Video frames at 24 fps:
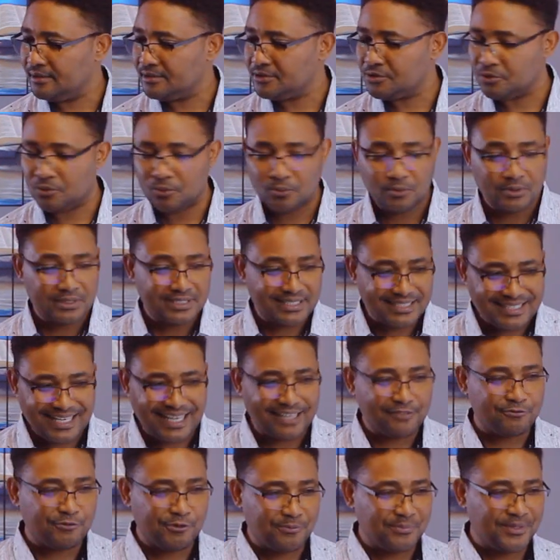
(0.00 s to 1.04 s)
So we'll
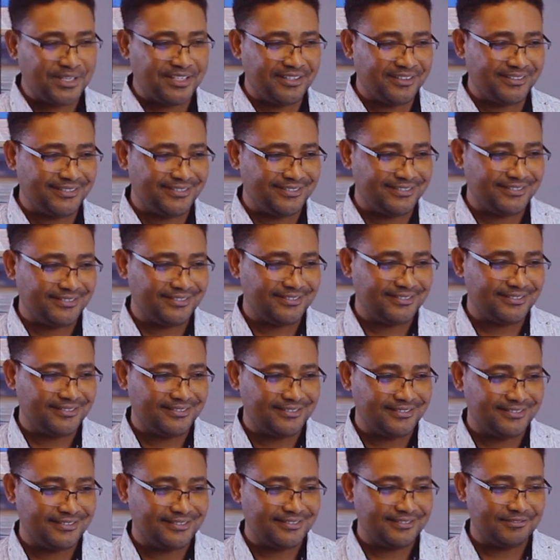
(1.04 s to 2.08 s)
start from here,
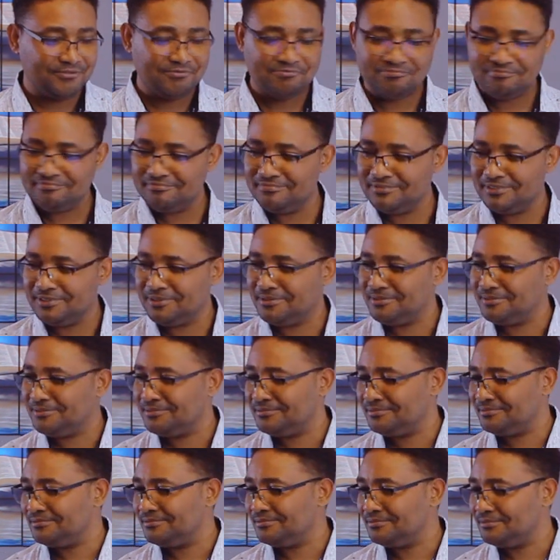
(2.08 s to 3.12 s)
you know,
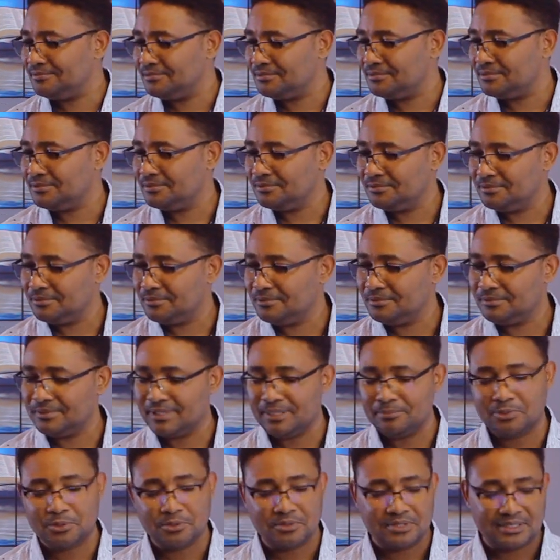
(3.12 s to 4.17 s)

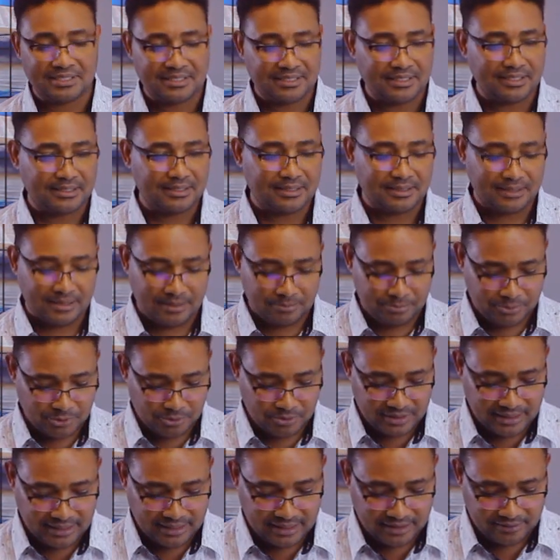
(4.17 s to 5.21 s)
episode 6,
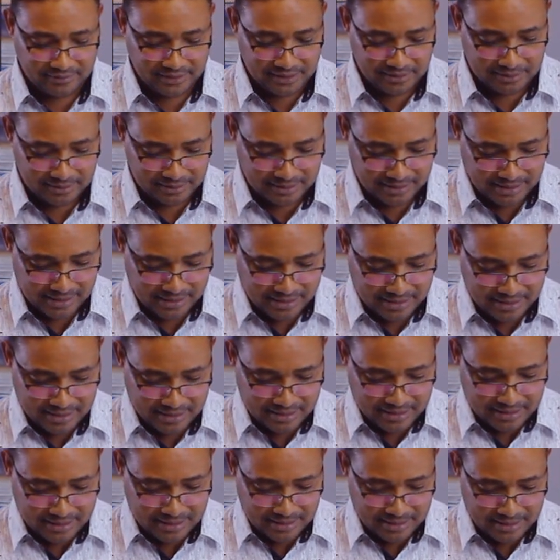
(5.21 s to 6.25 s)
episode 11,
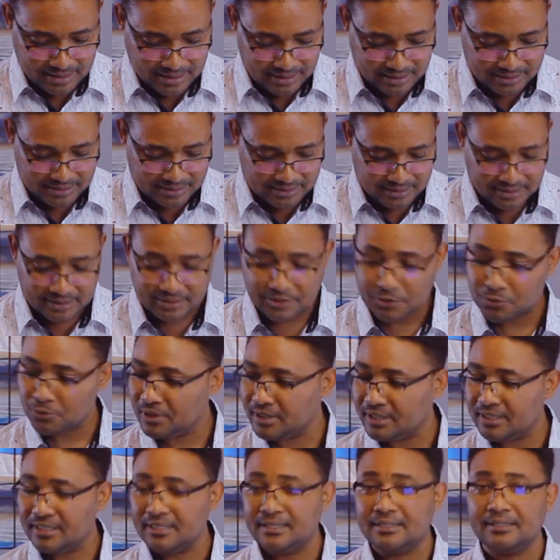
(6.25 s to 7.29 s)
that's next
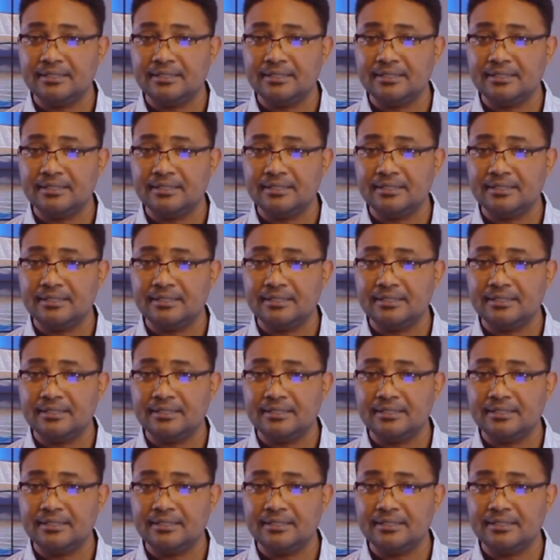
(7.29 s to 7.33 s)
week.